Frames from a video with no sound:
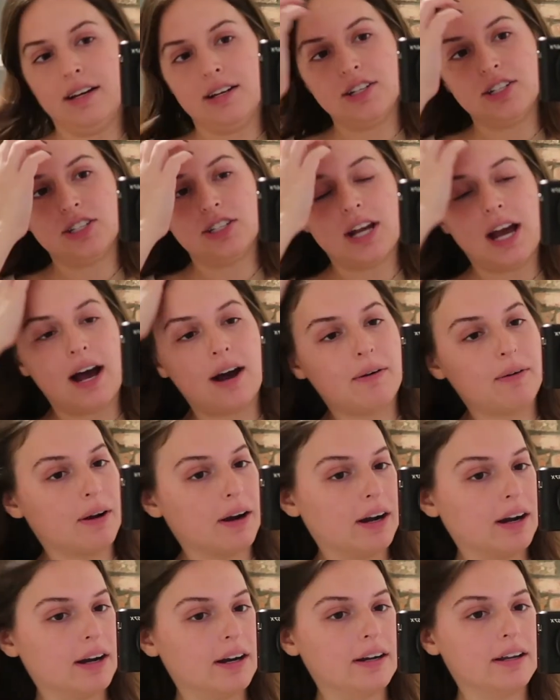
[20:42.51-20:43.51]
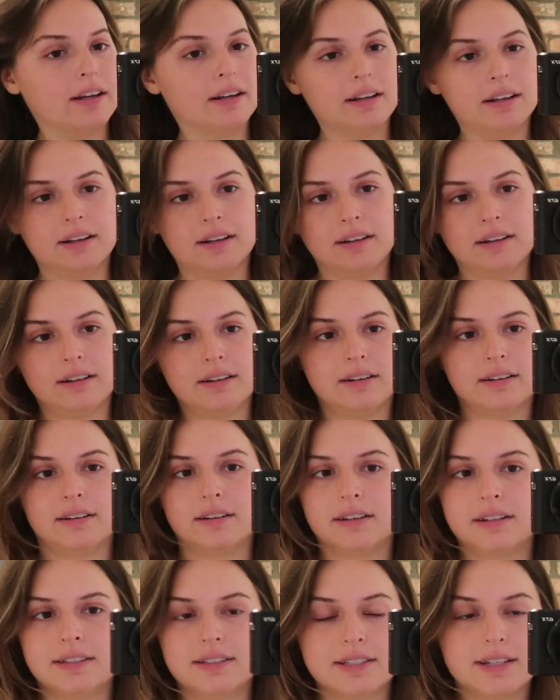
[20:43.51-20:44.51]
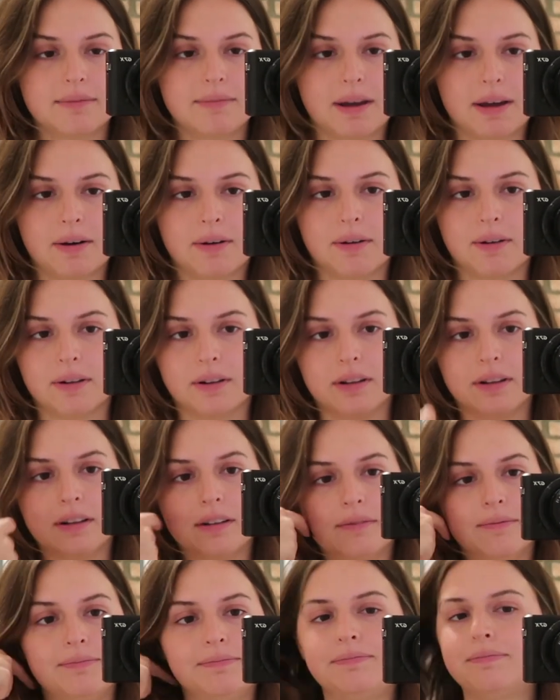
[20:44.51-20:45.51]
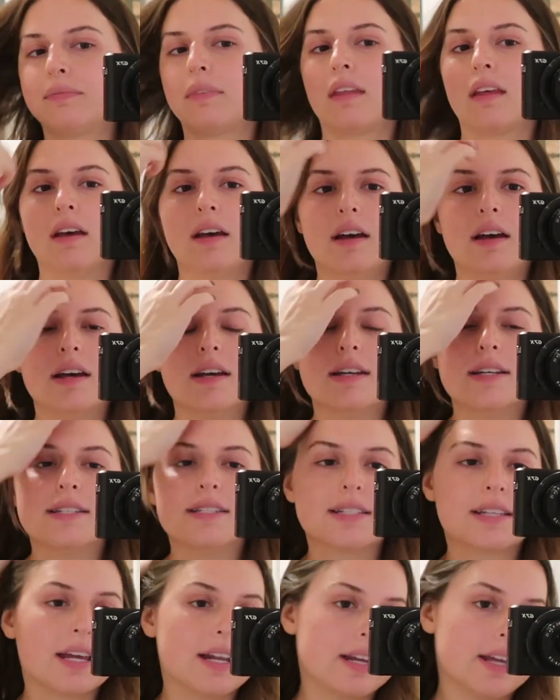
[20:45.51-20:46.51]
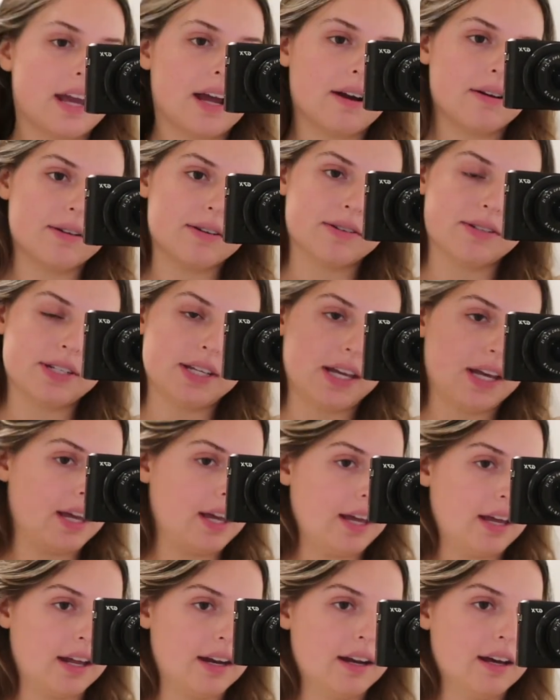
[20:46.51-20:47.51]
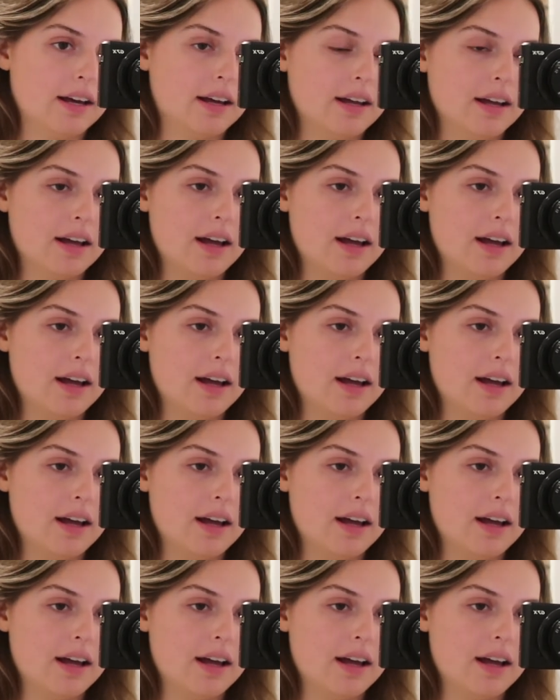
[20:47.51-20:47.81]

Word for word: Showered, did my whole skincare routine.